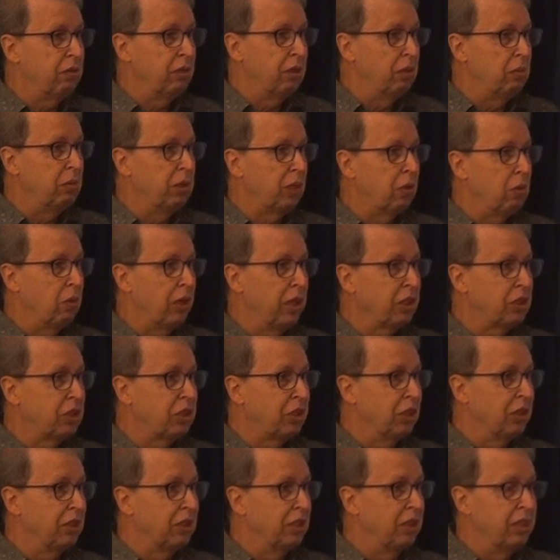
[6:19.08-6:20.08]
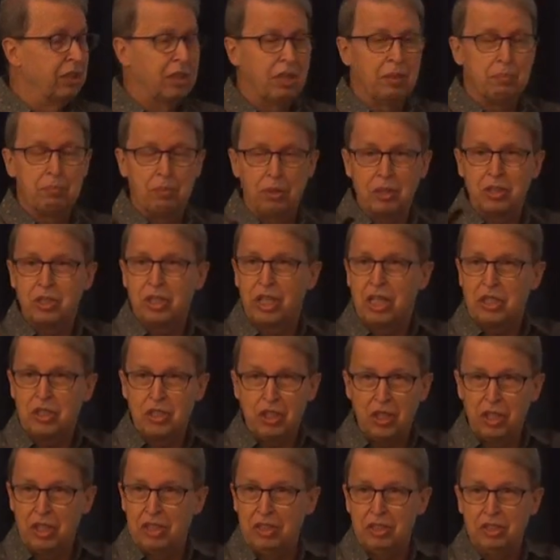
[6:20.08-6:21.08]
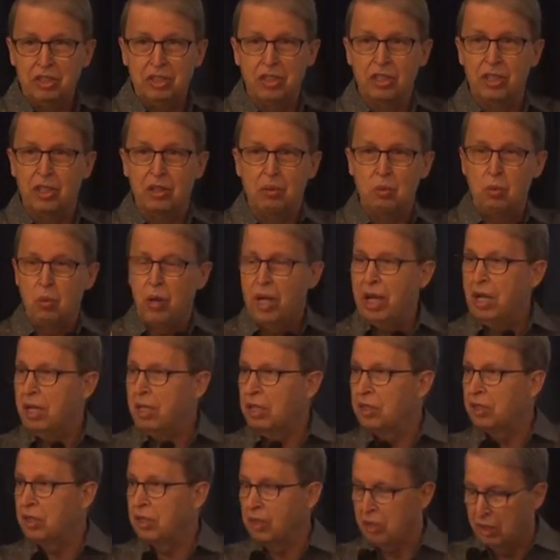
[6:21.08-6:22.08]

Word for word: uh, requested the possessions, the wealth,